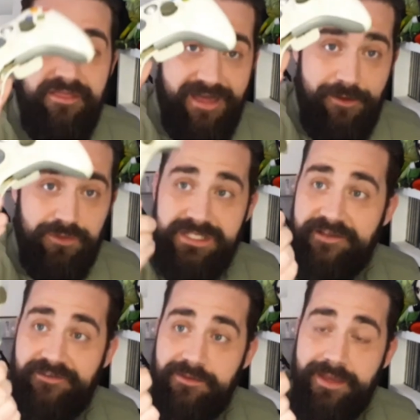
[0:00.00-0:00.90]
That will
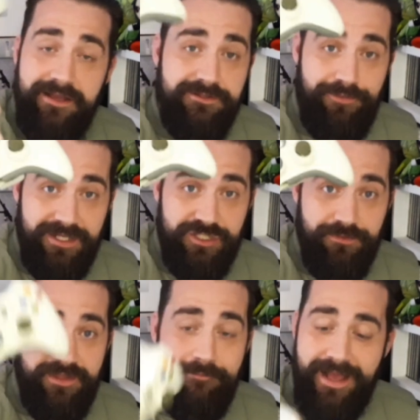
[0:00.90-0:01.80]
definitely be able to bring
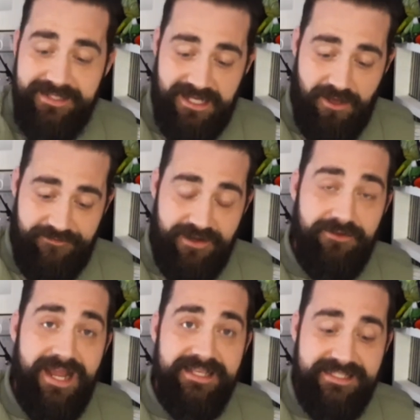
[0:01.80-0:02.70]
something back to life a
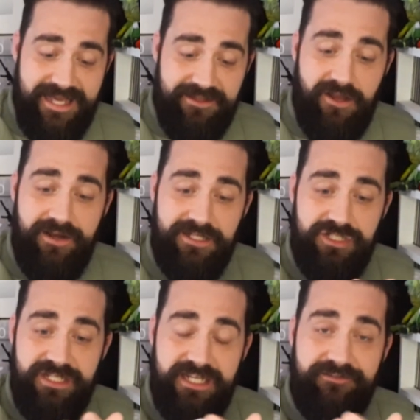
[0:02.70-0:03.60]
little later down the line. I
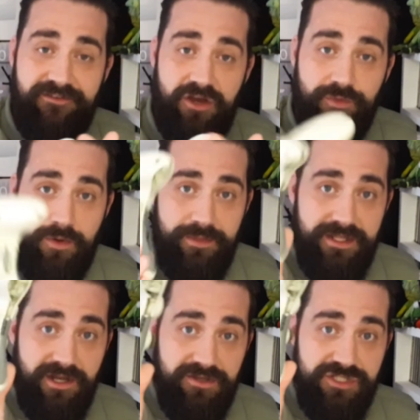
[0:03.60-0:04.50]
just need to find one with
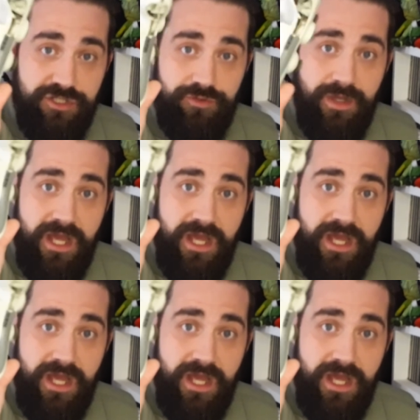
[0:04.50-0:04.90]
a nice new